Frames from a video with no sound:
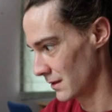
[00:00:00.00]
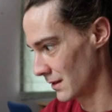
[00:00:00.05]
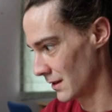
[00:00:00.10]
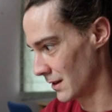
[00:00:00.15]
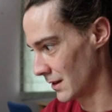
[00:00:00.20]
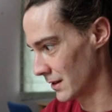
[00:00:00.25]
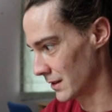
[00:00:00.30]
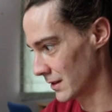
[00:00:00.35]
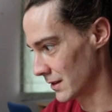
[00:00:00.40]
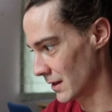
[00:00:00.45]

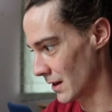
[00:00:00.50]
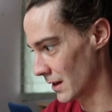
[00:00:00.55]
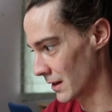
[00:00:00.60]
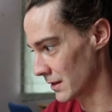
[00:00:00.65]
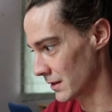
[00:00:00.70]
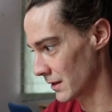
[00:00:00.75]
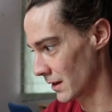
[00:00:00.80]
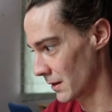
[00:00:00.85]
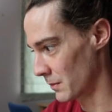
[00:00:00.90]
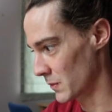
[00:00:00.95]
And it's
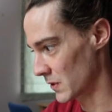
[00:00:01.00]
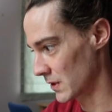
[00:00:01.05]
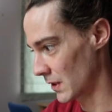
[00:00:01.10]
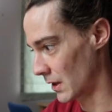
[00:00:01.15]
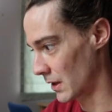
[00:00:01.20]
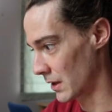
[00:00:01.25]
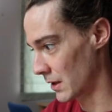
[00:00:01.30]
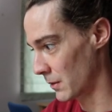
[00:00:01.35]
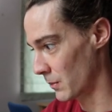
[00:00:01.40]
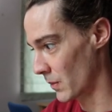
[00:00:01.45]
nice. I'm
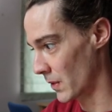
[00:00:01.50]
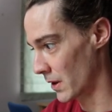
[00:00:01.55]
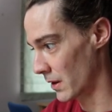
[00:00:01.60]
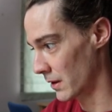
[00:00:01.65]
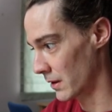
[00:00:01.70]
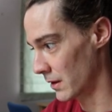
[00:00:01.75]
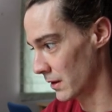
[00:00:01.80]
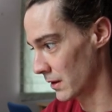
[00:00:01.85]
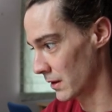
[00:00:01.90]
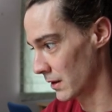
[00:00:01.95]
starting my
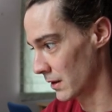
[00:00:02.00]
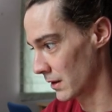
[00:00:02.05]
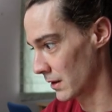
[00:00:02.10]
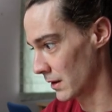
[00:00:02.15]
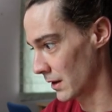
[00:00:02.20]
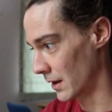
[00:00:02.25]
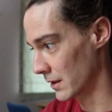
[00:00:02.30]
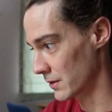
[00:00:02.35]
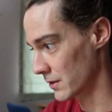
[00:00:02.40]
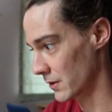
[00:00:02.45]

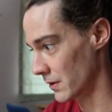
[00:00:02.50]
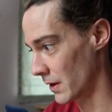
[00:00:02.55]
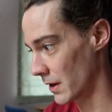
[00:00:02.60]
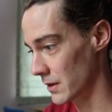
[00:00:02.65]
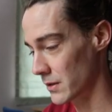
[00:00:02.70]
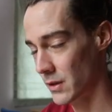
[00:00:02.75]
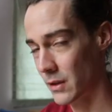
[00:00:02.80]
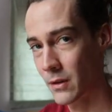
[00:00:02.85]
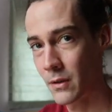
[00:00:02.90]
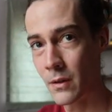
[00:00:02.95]

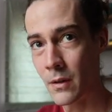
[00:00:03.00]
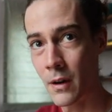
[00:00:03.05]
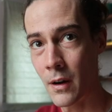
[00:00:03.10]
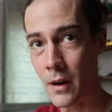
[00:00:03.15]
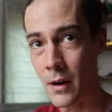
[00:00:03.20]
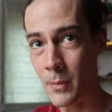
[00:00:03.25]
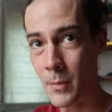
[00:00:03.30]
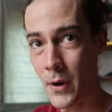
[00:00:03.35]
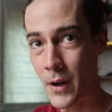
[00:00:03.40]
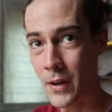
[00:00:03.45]
astrological
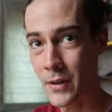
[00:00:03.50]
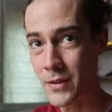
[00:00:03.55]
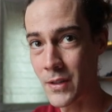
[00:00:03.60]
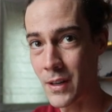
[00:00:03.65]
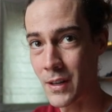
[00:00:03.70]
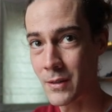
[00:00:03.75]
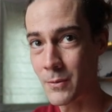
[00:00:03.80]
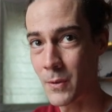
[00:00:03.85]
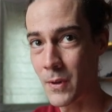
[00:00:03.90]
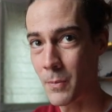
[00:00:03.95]
art
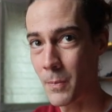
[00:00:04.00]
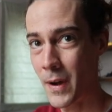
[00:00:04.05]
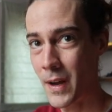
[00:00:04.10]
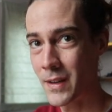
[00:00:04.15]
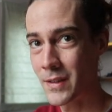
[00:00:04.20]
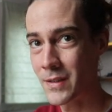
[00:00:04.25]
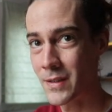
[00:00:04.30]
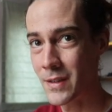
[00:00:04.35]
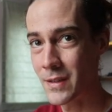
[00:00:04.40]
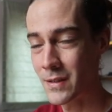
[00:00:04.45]
project with
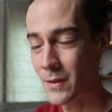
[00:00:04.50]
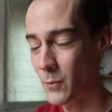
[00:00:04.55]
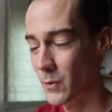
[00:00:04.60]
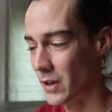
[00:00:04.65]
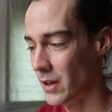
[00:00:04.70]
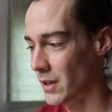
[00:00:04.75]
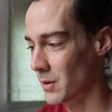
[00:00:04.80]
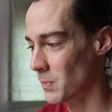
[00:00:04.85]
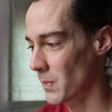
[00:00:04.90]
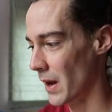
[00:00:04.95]
Pisces. I'm
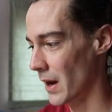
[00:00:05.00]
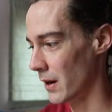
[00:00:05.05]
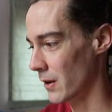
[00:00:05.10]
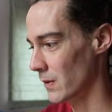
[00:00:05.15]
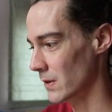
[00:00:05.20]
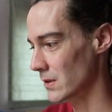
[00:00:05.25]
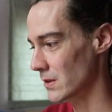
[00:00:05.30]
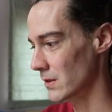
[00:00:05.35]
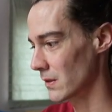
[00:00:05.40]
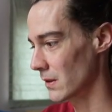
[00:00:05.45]
working
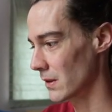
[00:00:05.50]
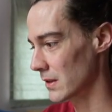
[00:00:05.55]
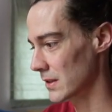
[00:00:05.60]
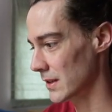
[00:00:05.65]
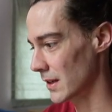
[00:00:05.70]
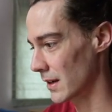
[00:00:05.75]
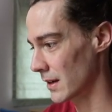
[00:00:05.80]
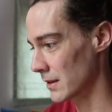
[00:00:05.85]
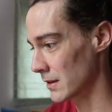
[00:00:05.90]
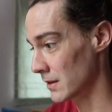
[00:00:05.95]
backwards through the
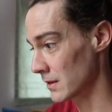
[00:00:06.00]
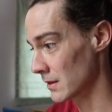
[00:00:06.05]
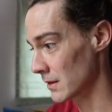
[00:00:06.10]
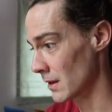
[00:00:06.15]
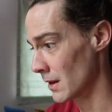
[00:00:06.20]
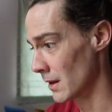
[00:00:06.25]
signs.